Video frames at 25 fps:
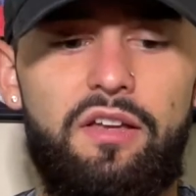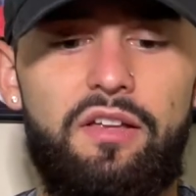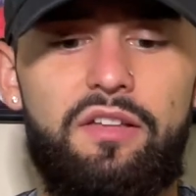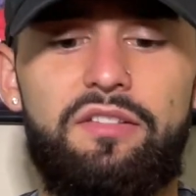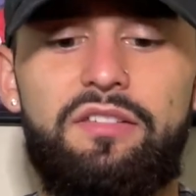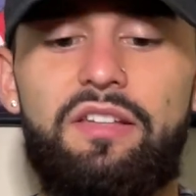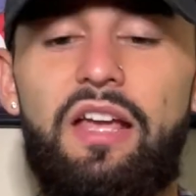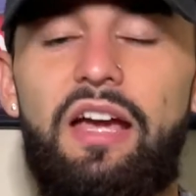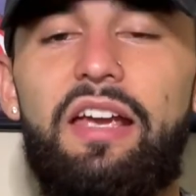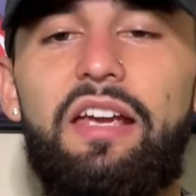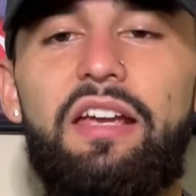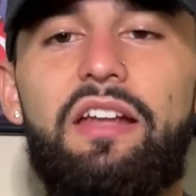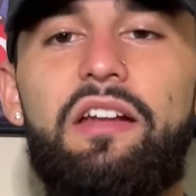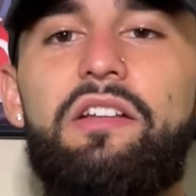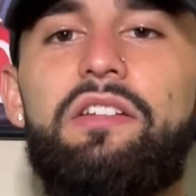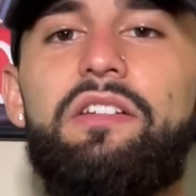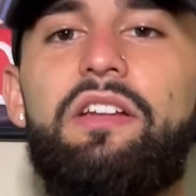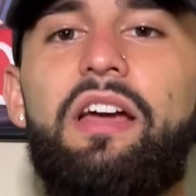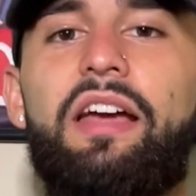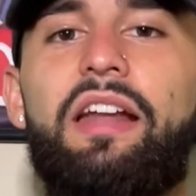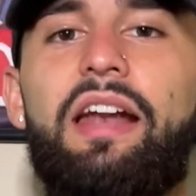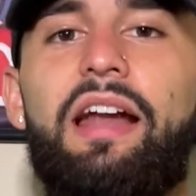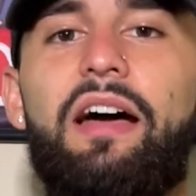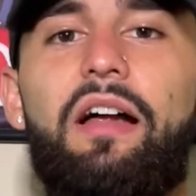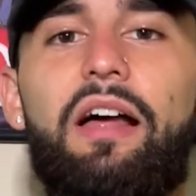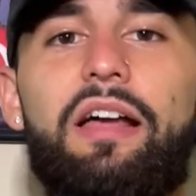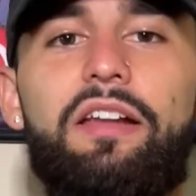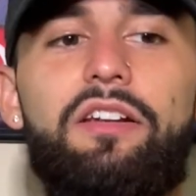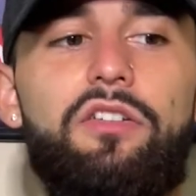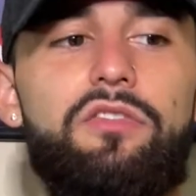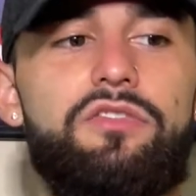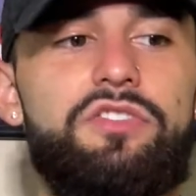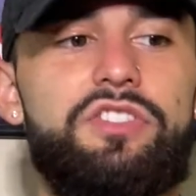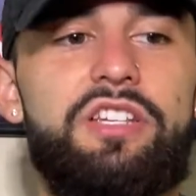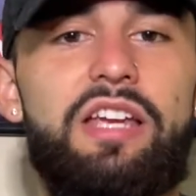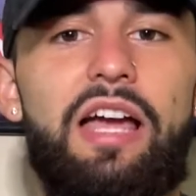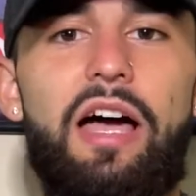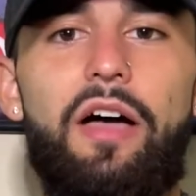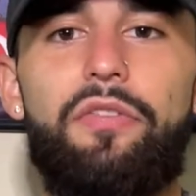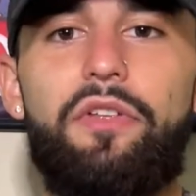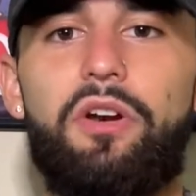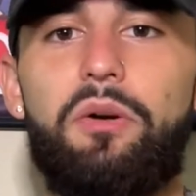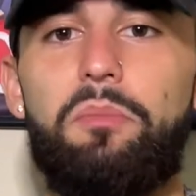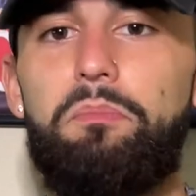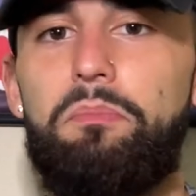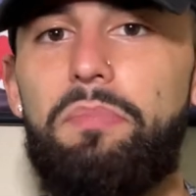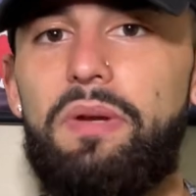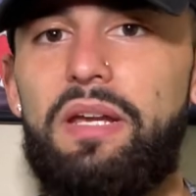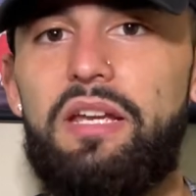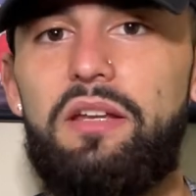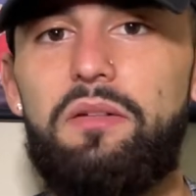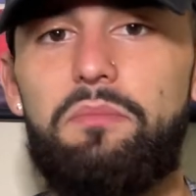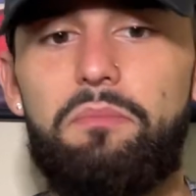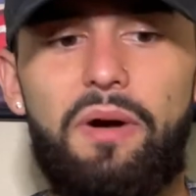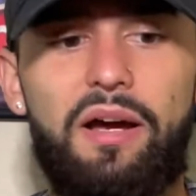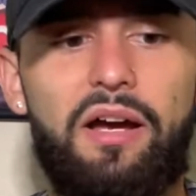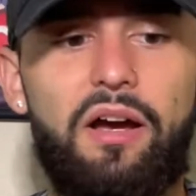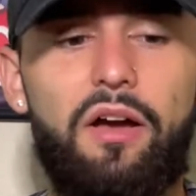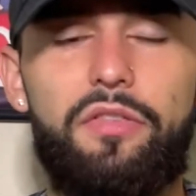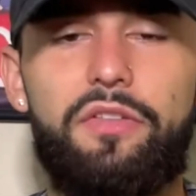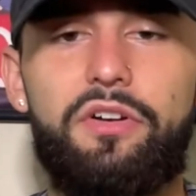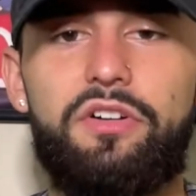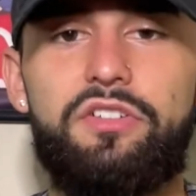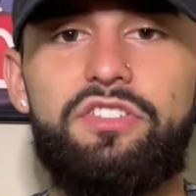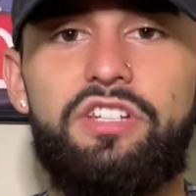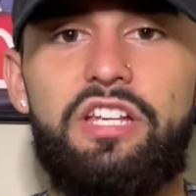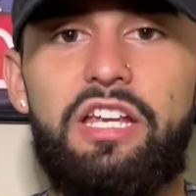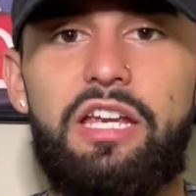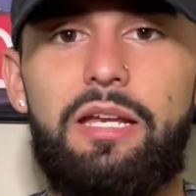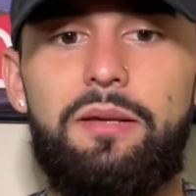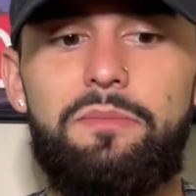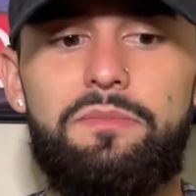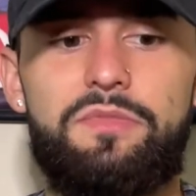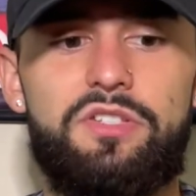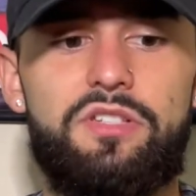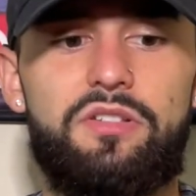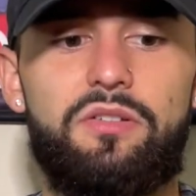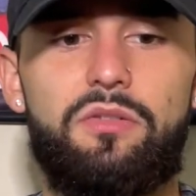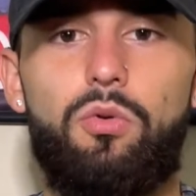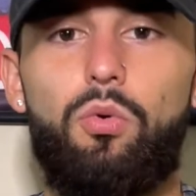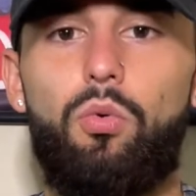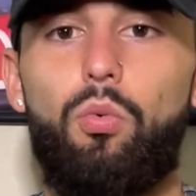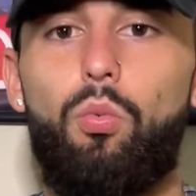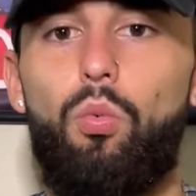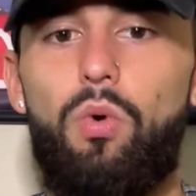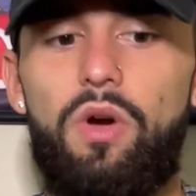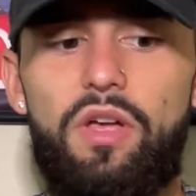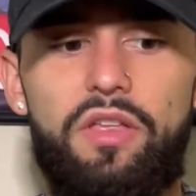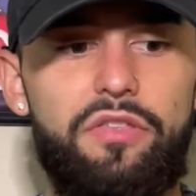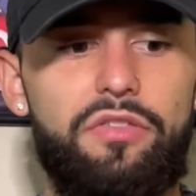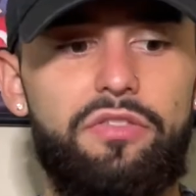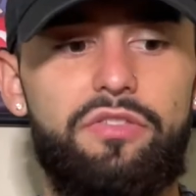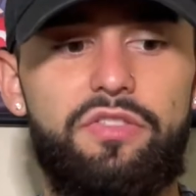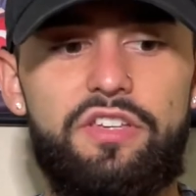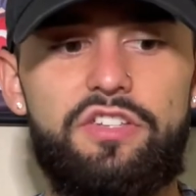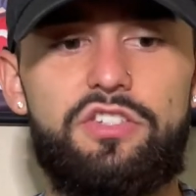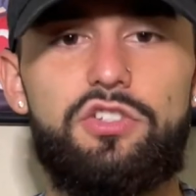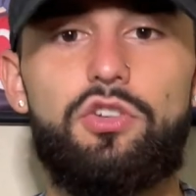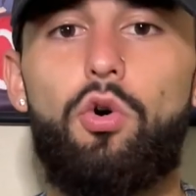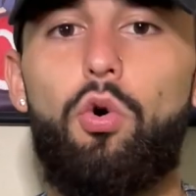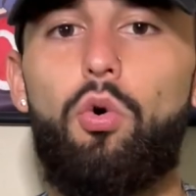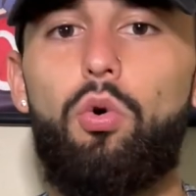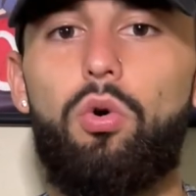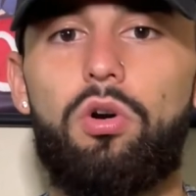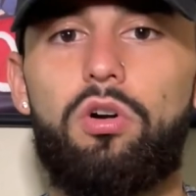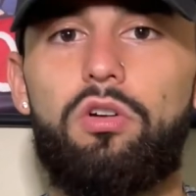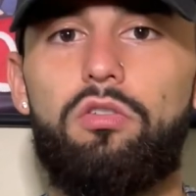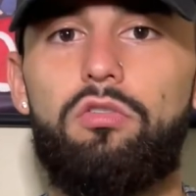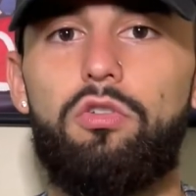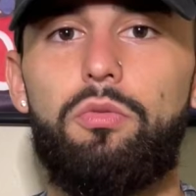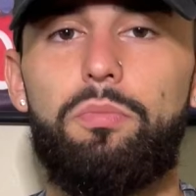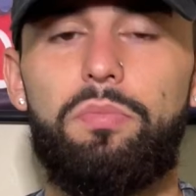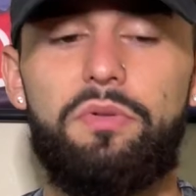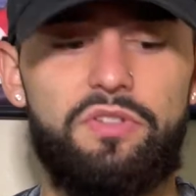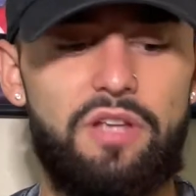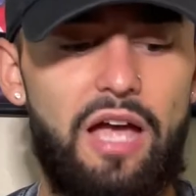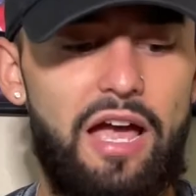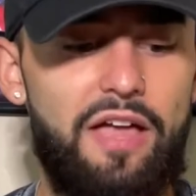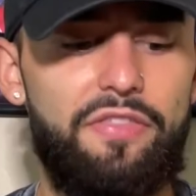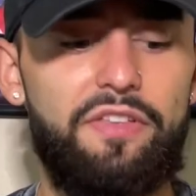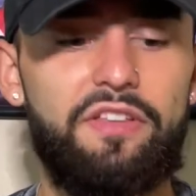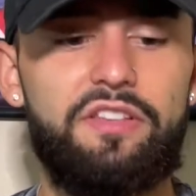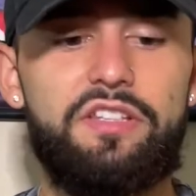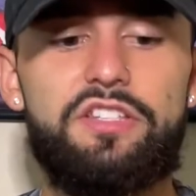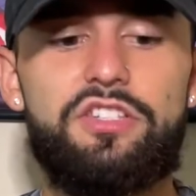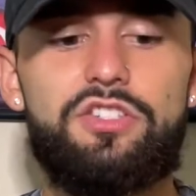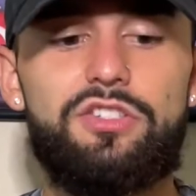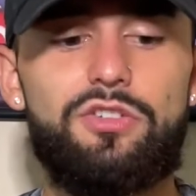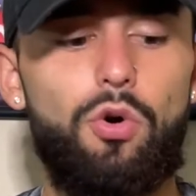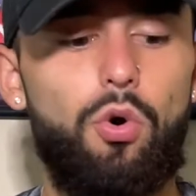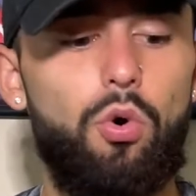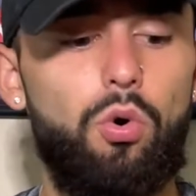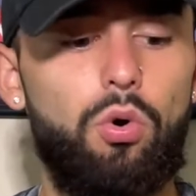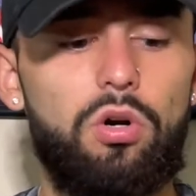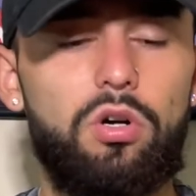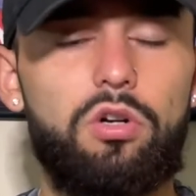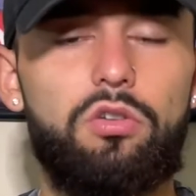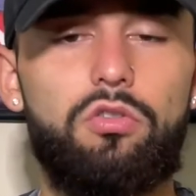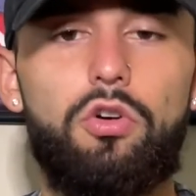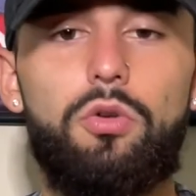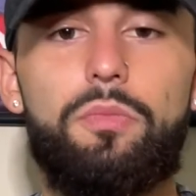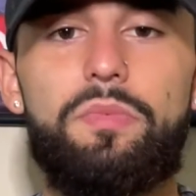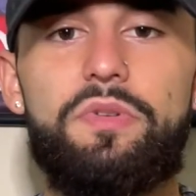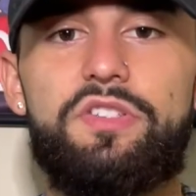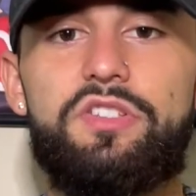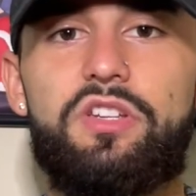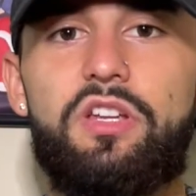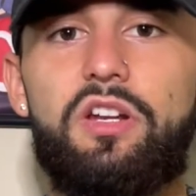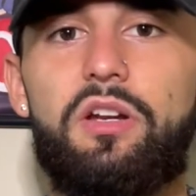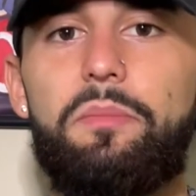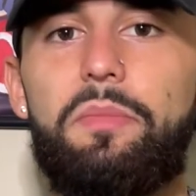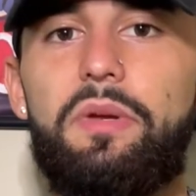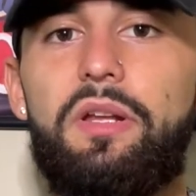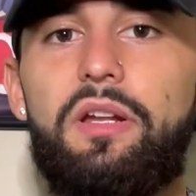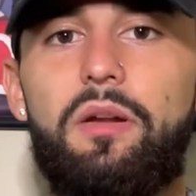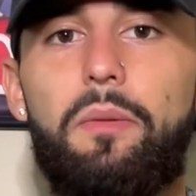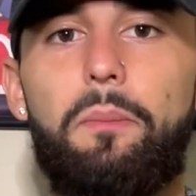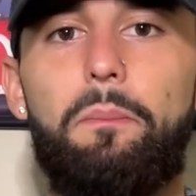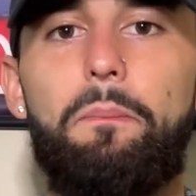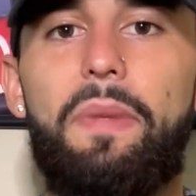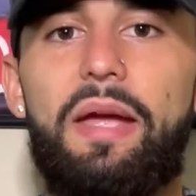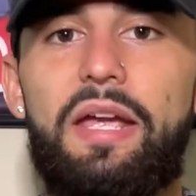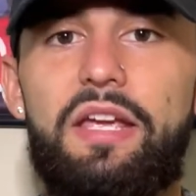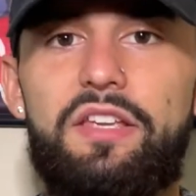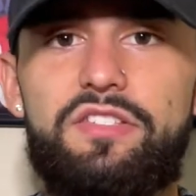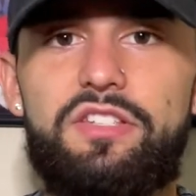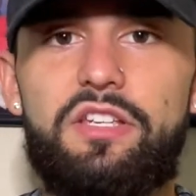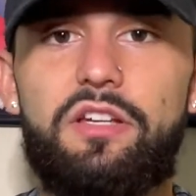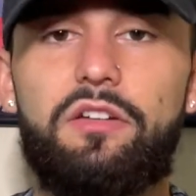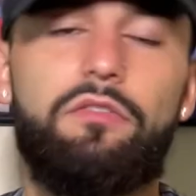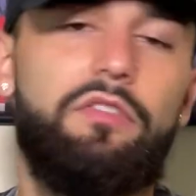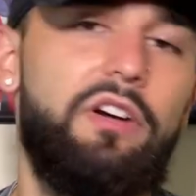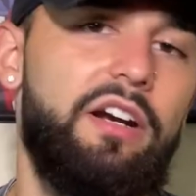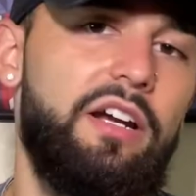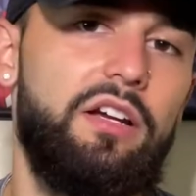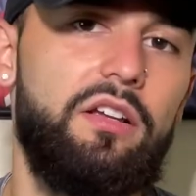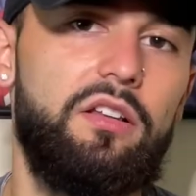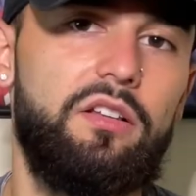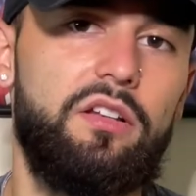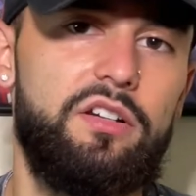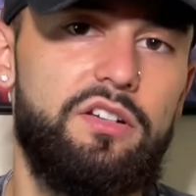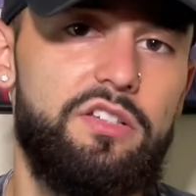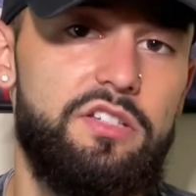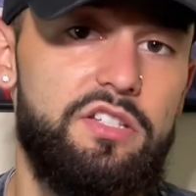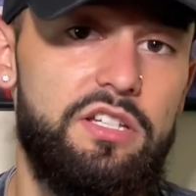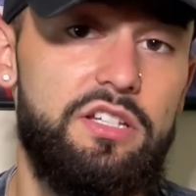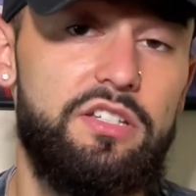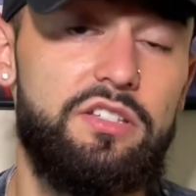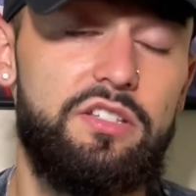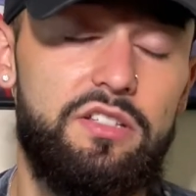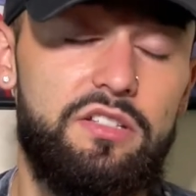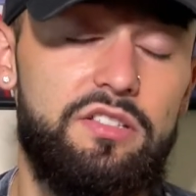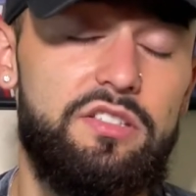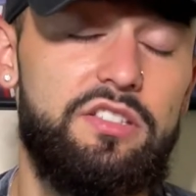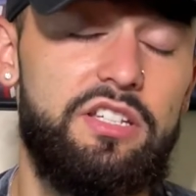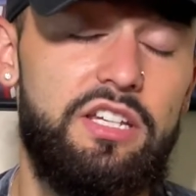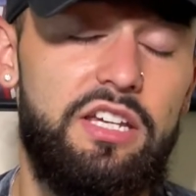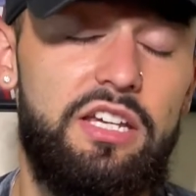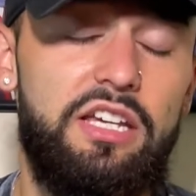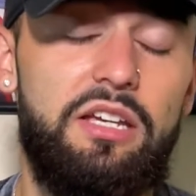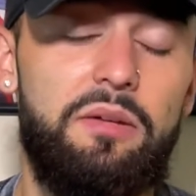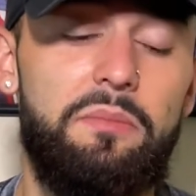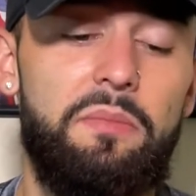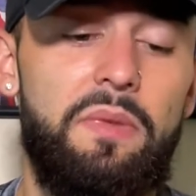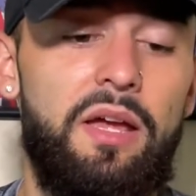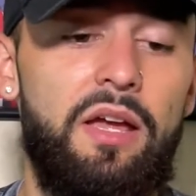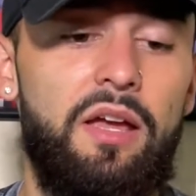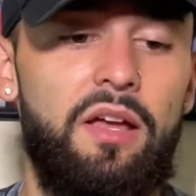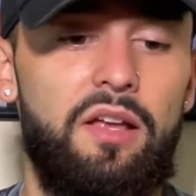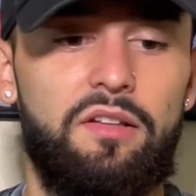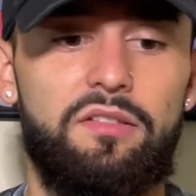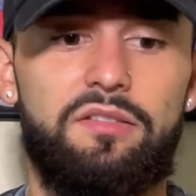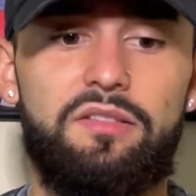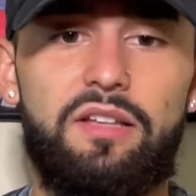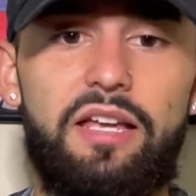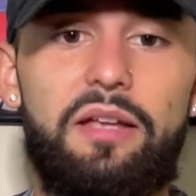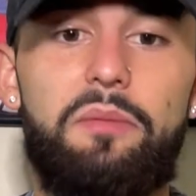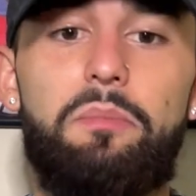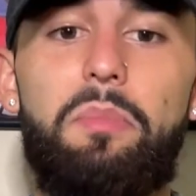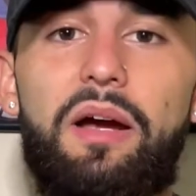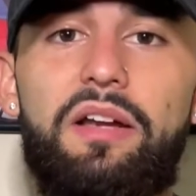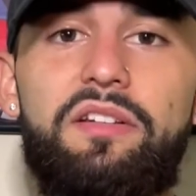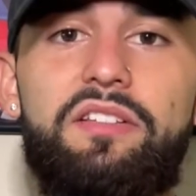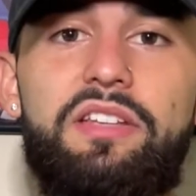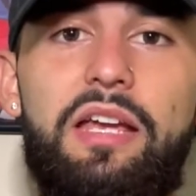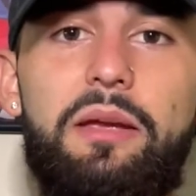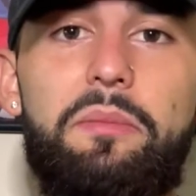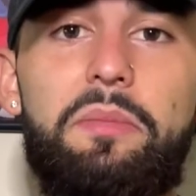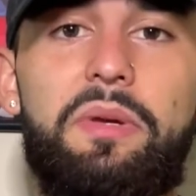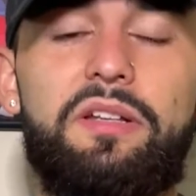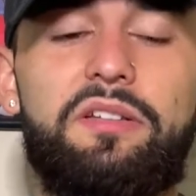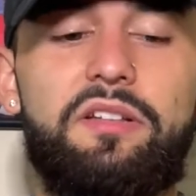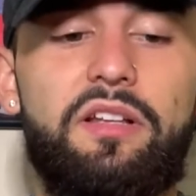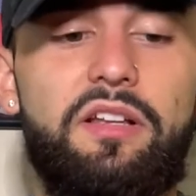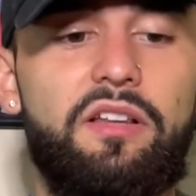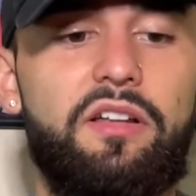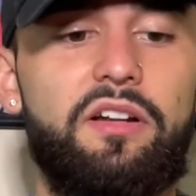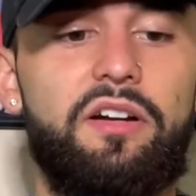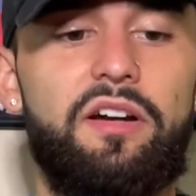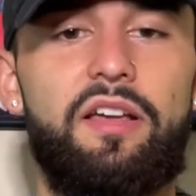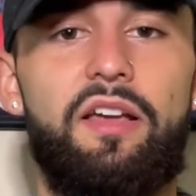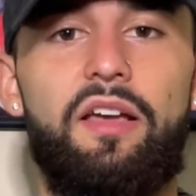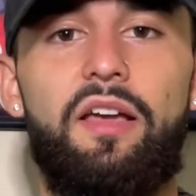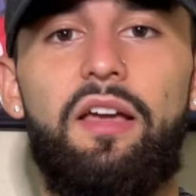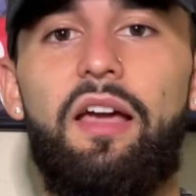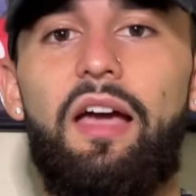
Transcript: Night in and night out, I don't see how they're beat by other teams with this core group. I think this core group is going to be an amazing regular season team led by Damian Lillard.